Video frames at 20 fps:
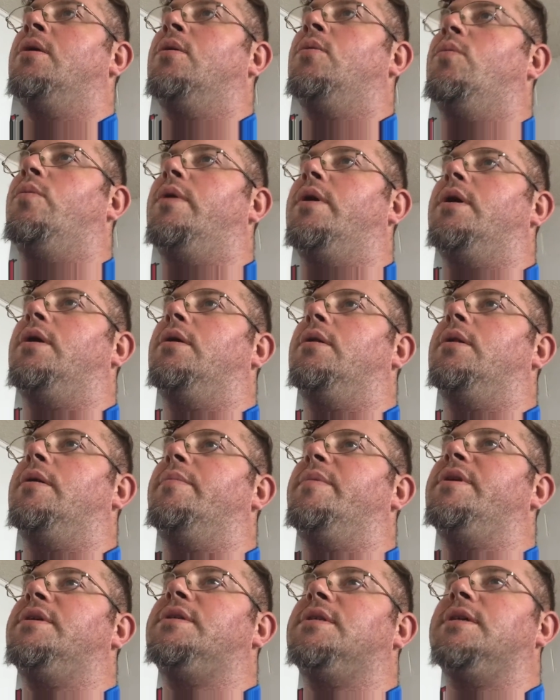well, let
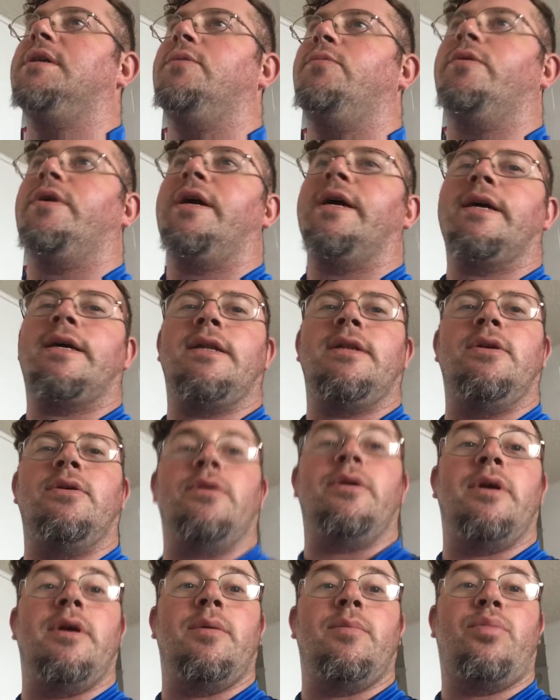me see what I can do
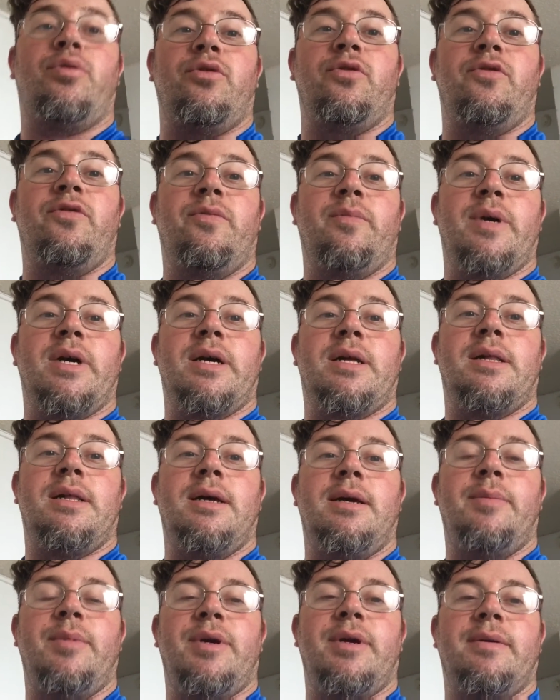to improve my
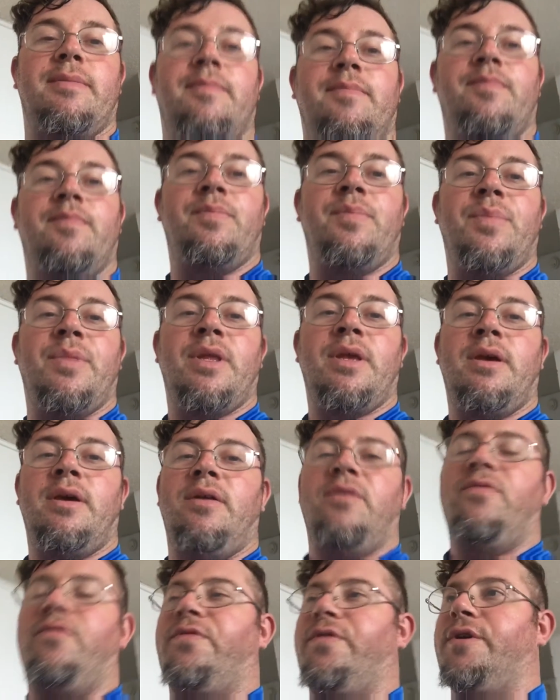climbing.
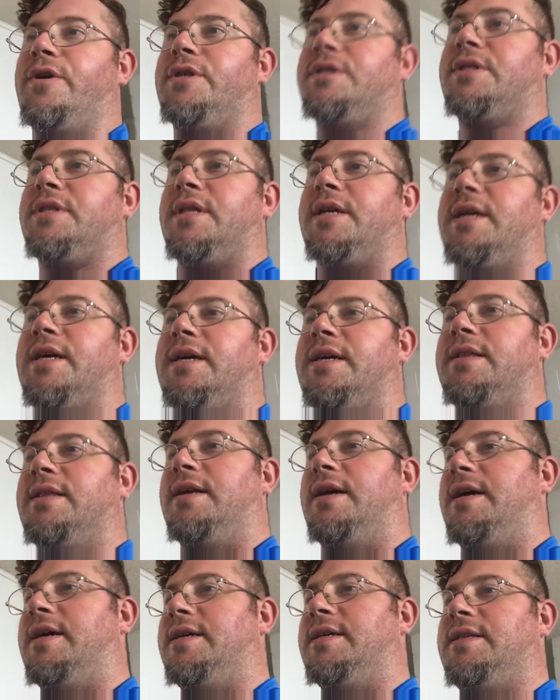First thing
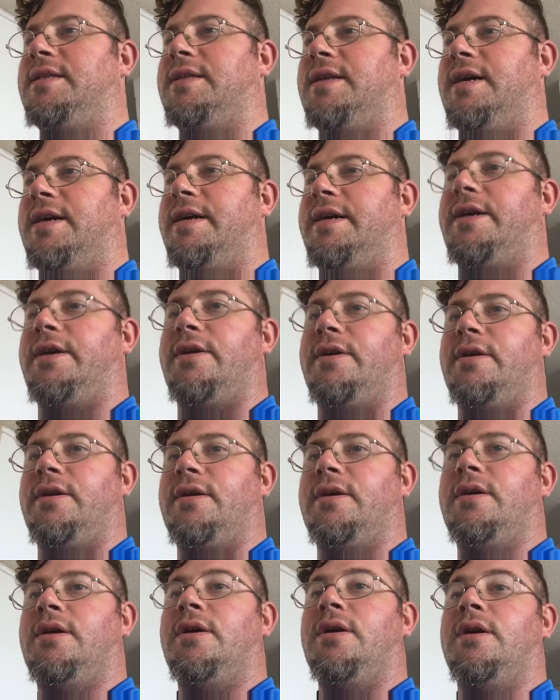I
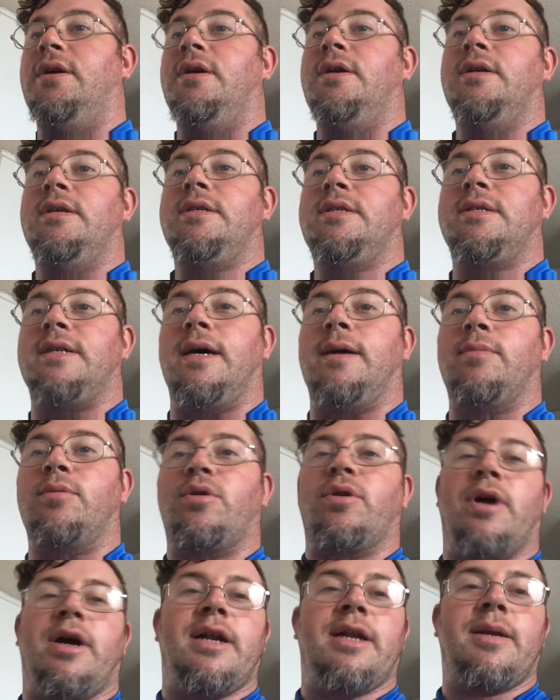hear, stop
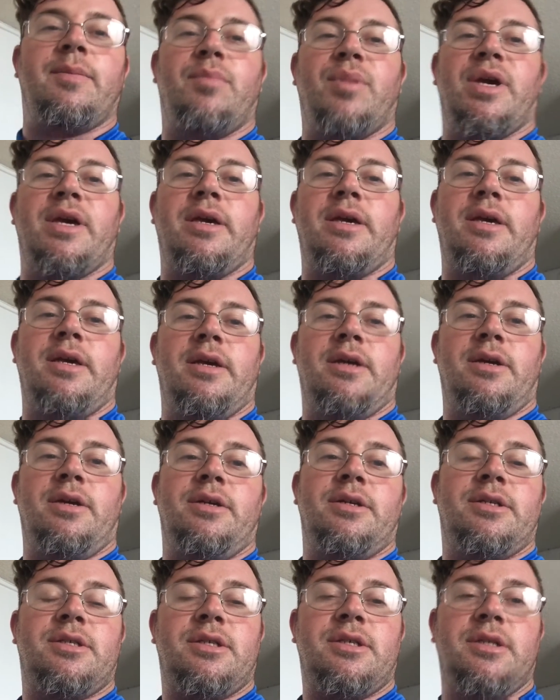grinding big
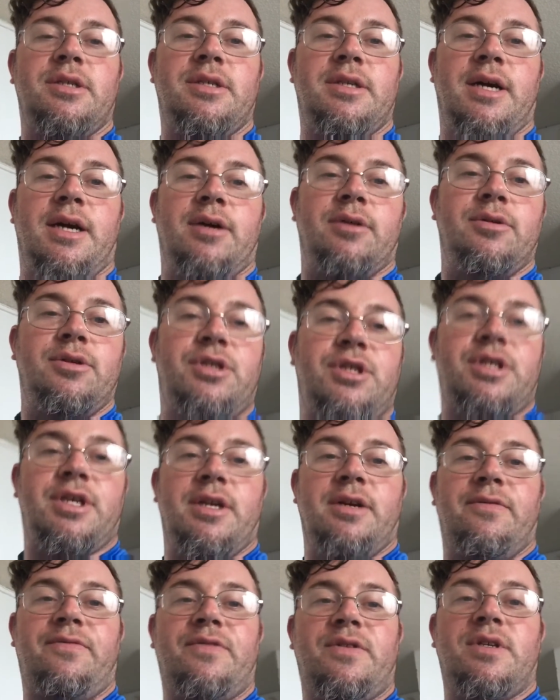gears,
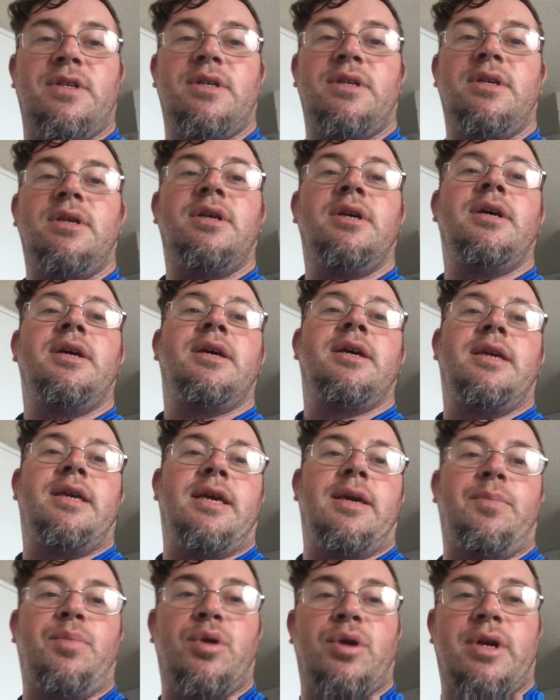downshift,
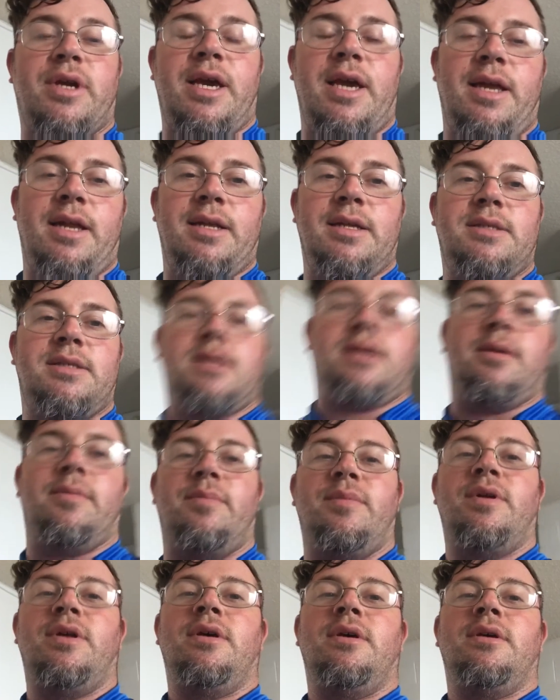keep your cadence up.
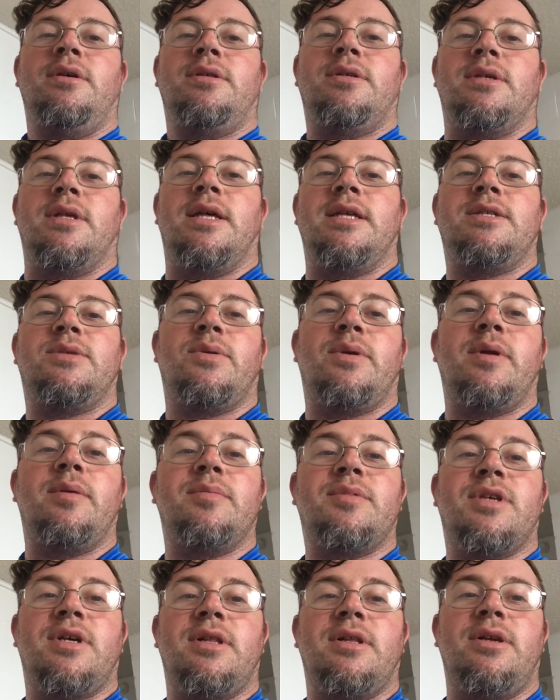So that's what I'm
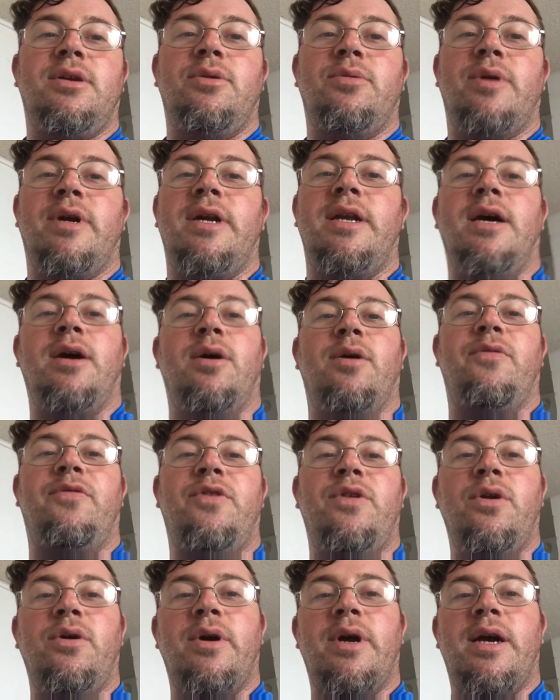telling you right now. If
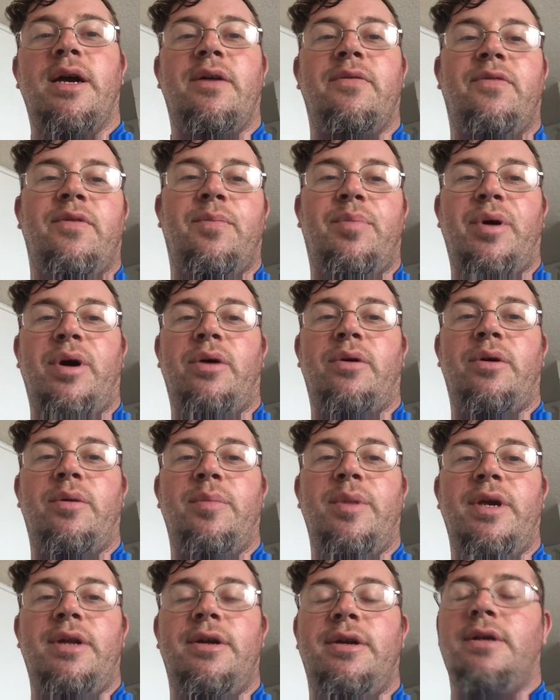you don't have a power
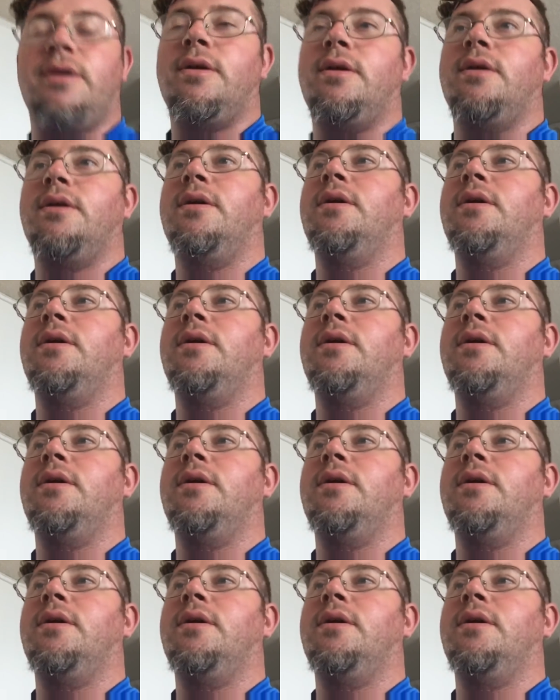meter,